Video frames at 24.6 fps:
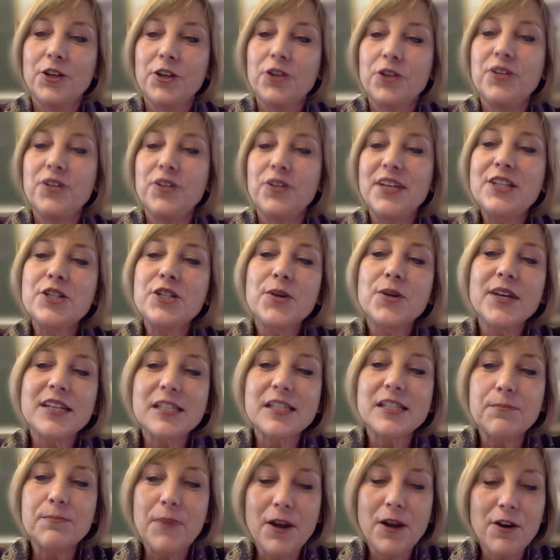You need to
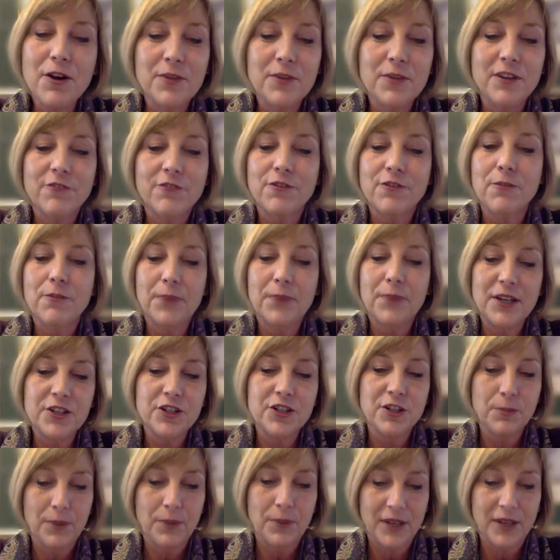experiment from
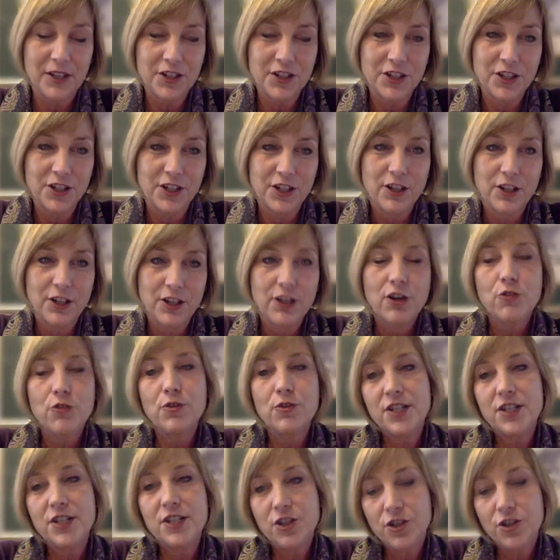pitch to pitch,
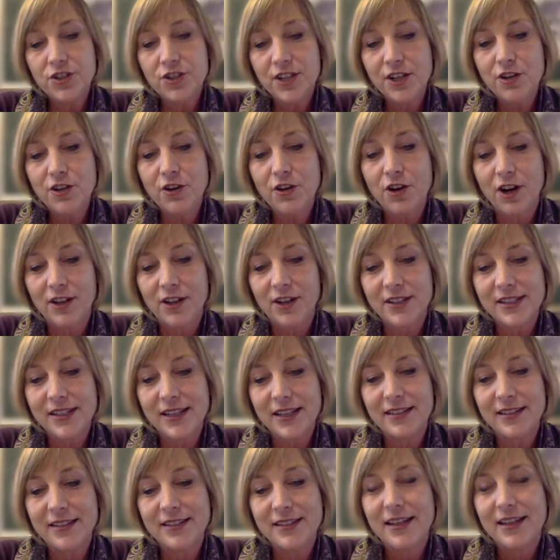reducing your
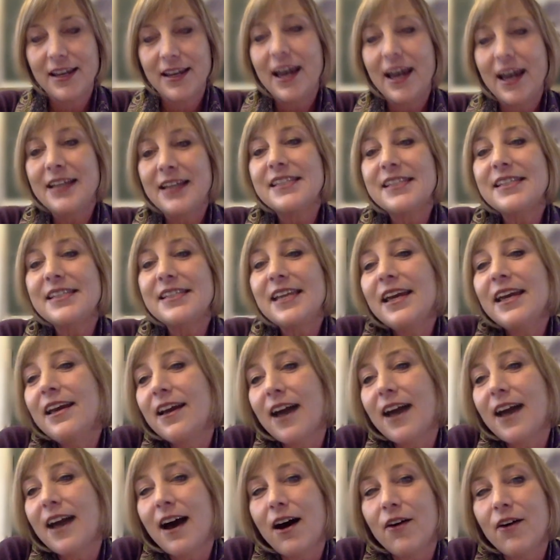content and
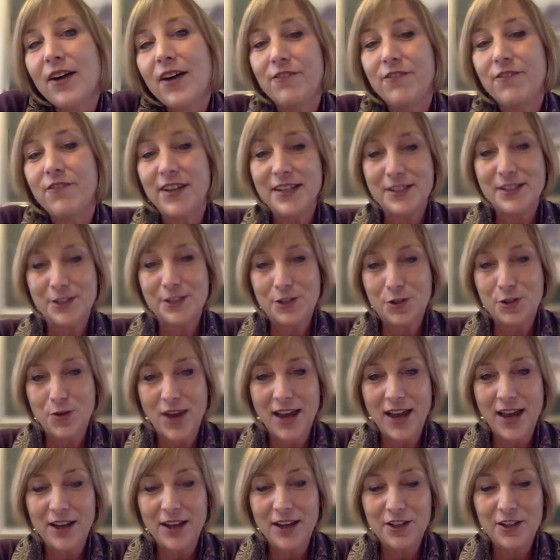seeing how investors
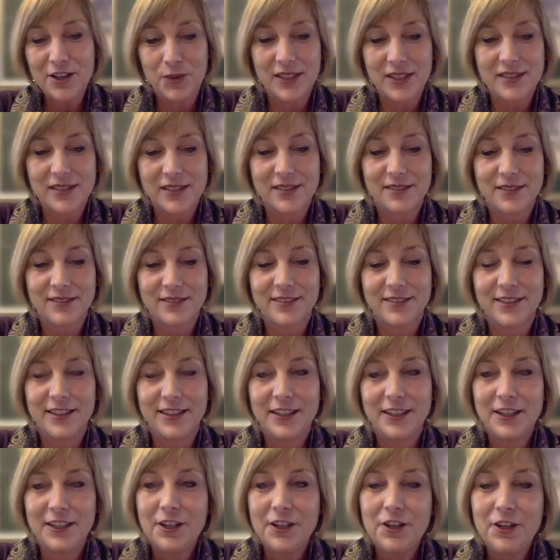react to it.
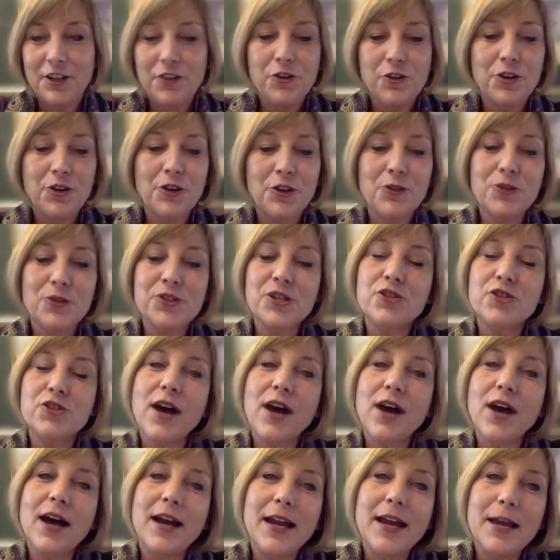You can also
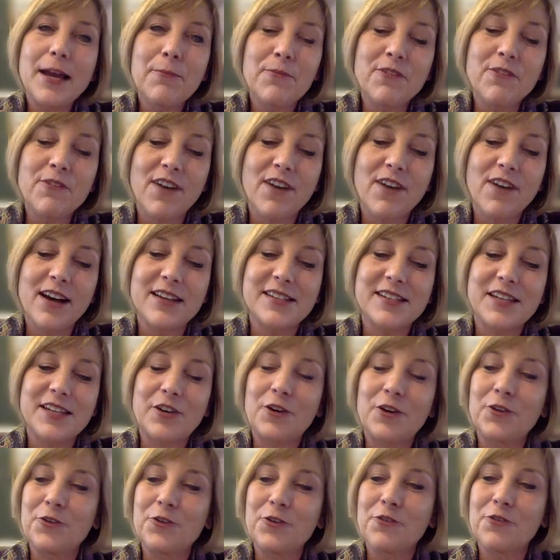try improvising
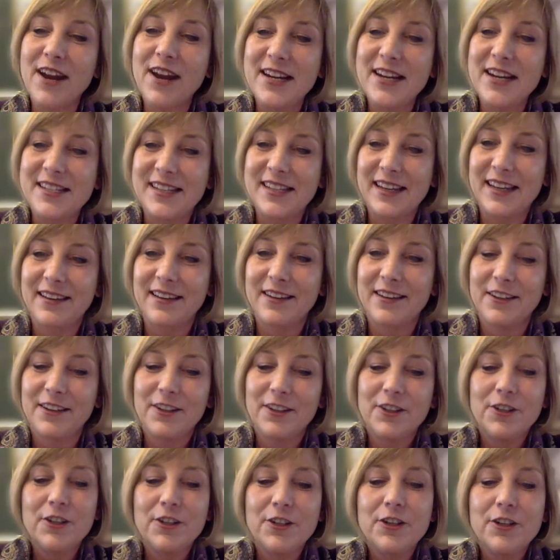on your phrasing.
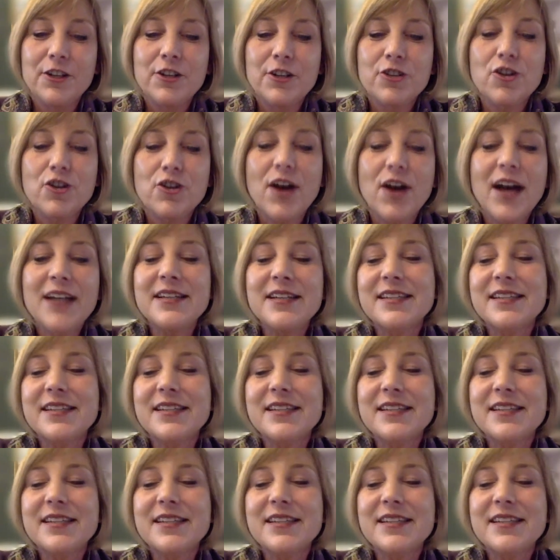Try and